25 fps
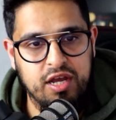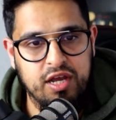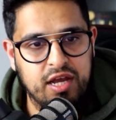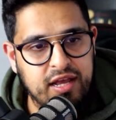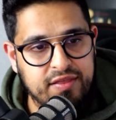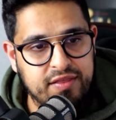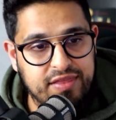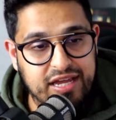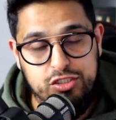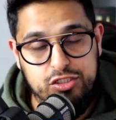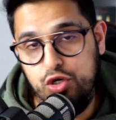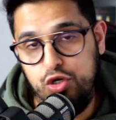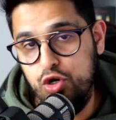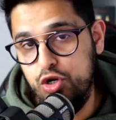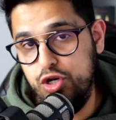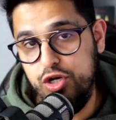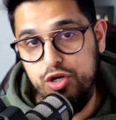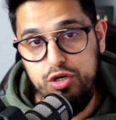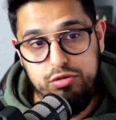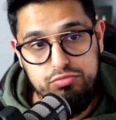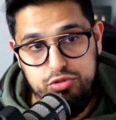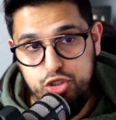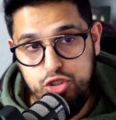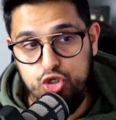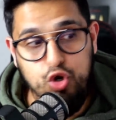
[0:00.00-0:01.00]
That's good. And
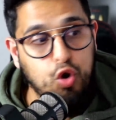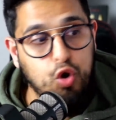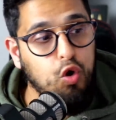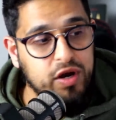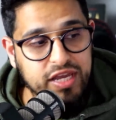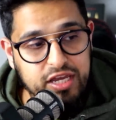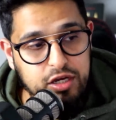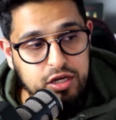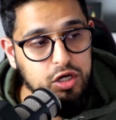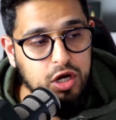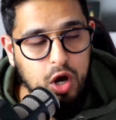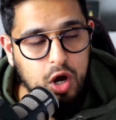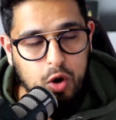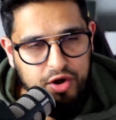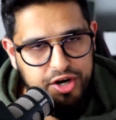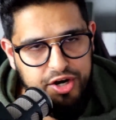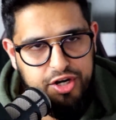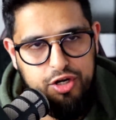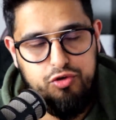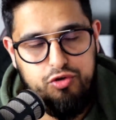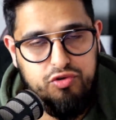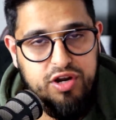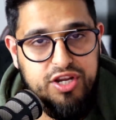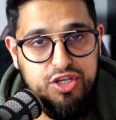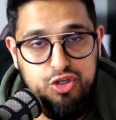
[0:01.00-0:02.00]
sure, he can go on and
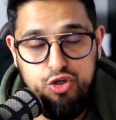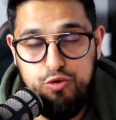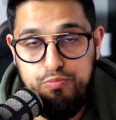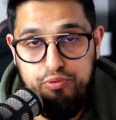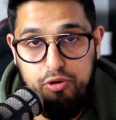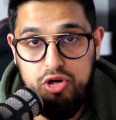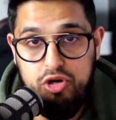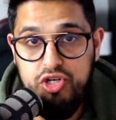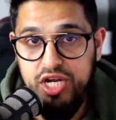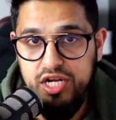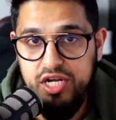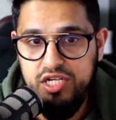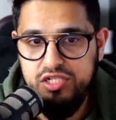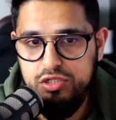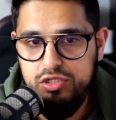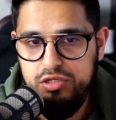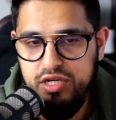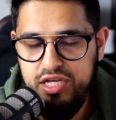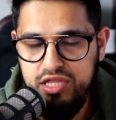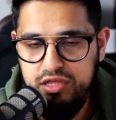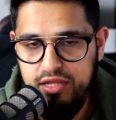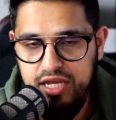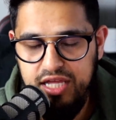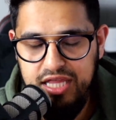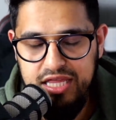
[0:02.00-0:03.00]
create new projects.
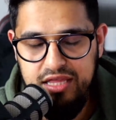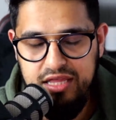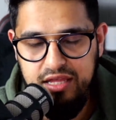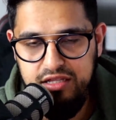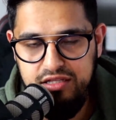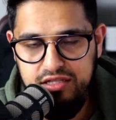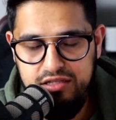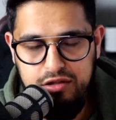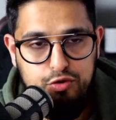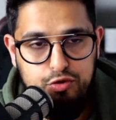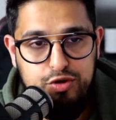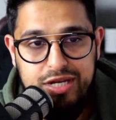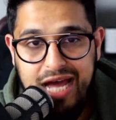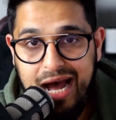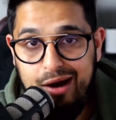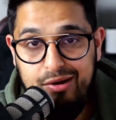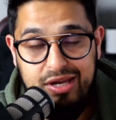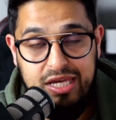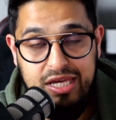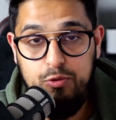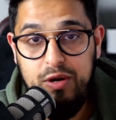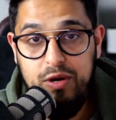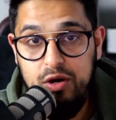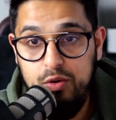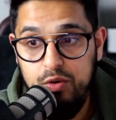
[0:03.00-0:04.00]
No doubt he
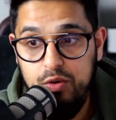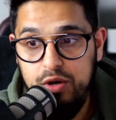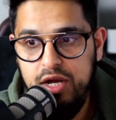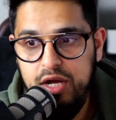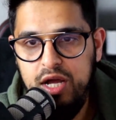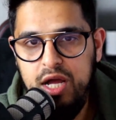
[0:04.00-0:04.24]
will.